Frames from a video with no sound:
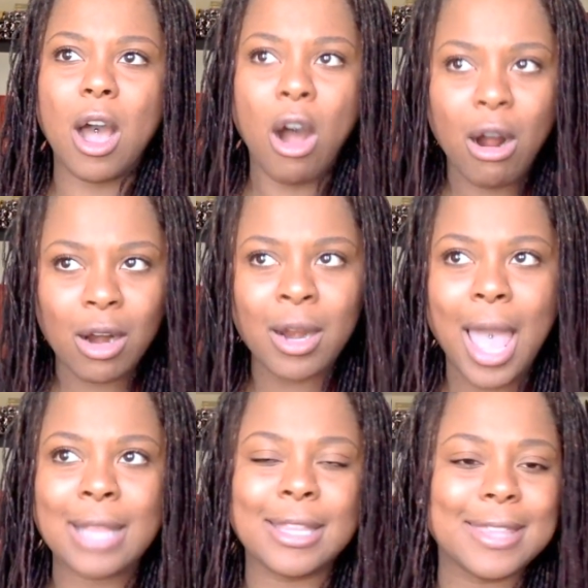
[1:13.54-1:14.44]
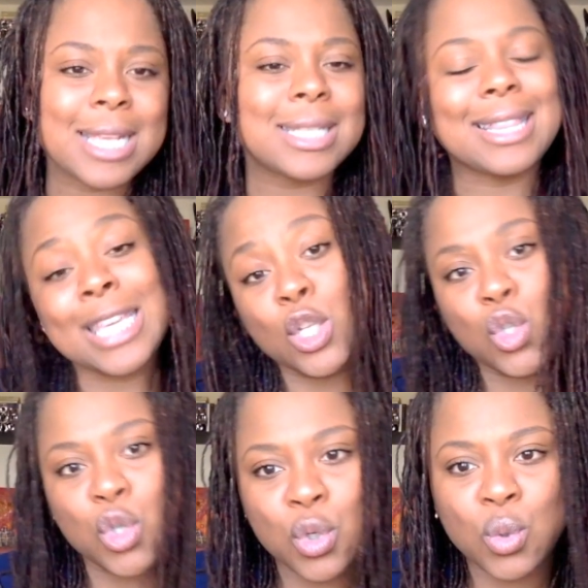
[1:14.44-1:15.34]
are and the things that they
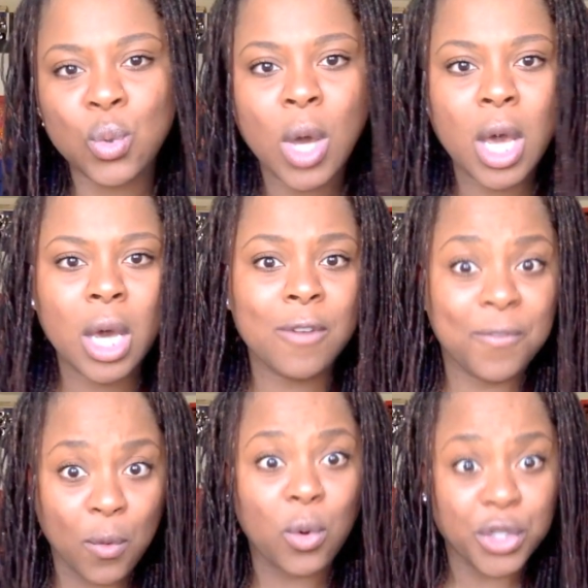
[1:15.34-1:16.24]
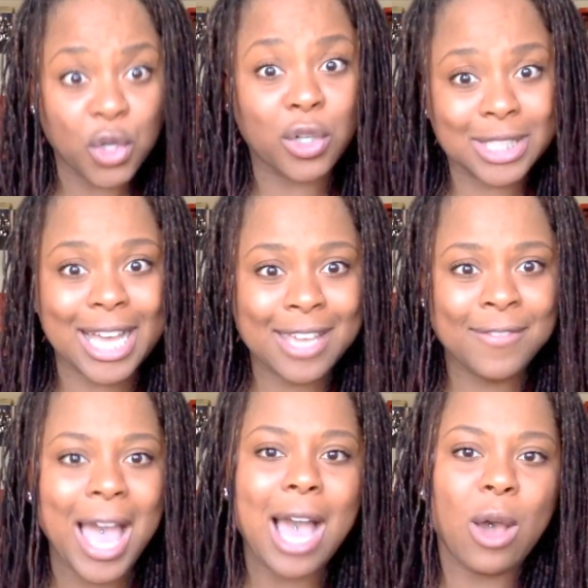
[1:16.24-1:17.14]
do for your
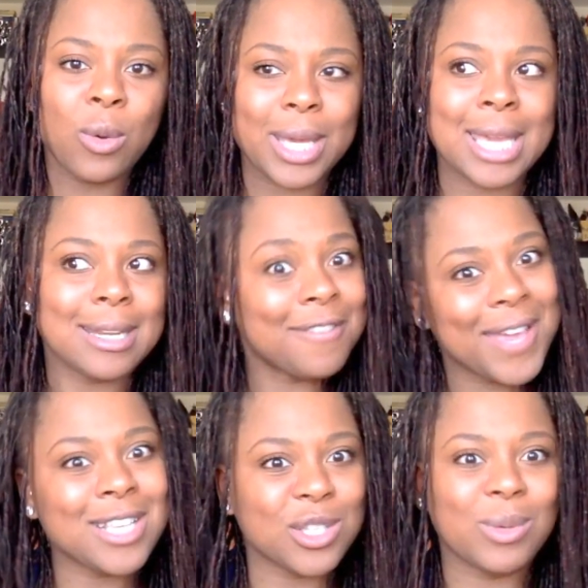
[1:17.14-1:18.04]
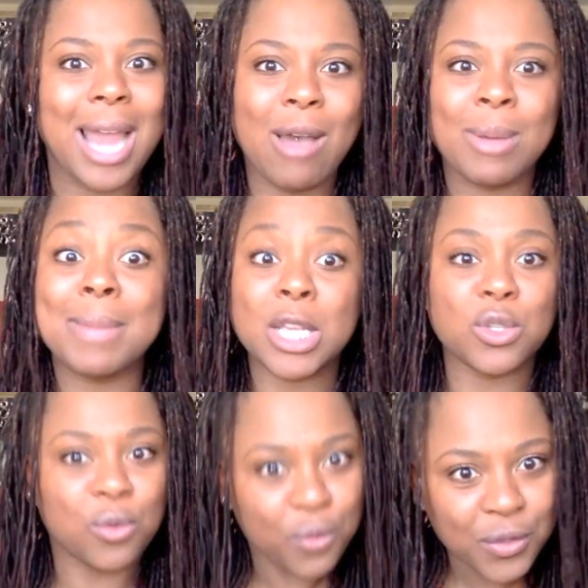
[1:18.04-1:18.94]
life, how it affects you and how it
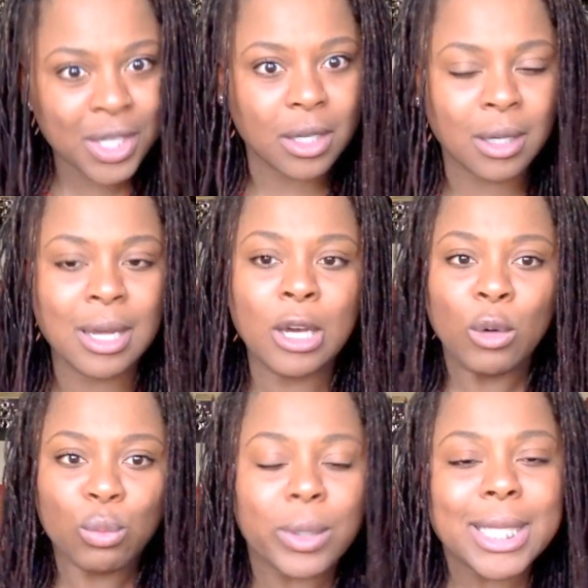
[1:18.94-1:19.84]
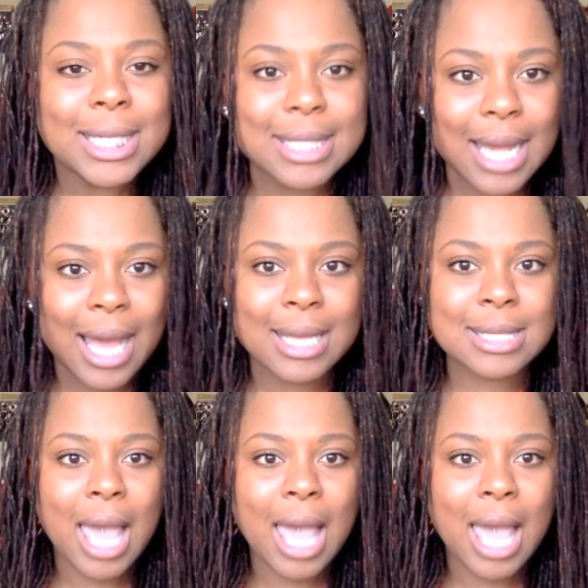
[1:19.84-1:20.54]
makes you feel, really does